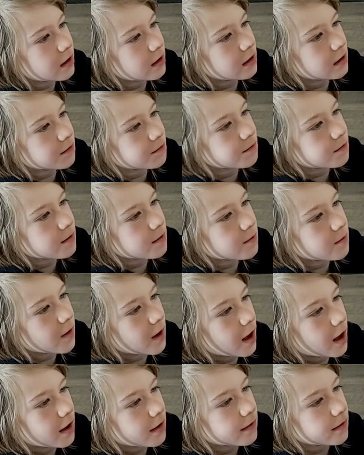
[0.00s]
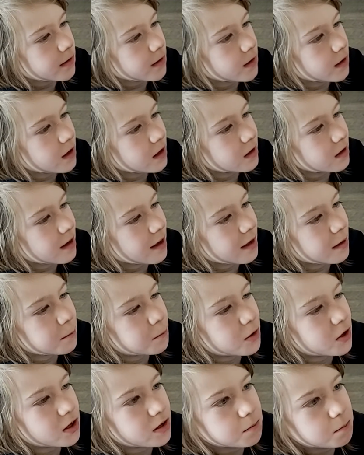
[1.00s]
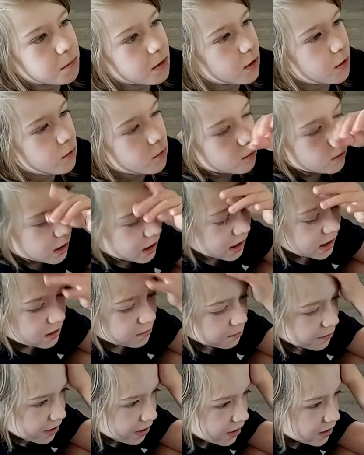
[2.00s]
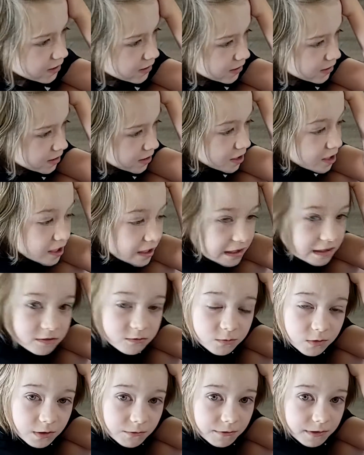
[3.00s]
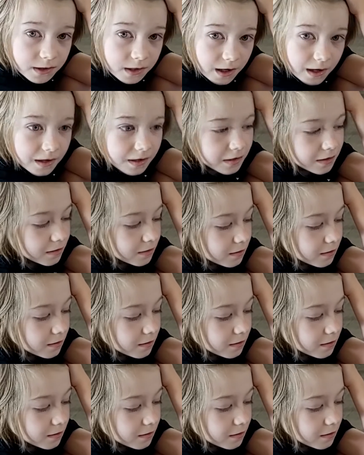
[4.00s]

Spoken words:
If I put it both ways because it's really light.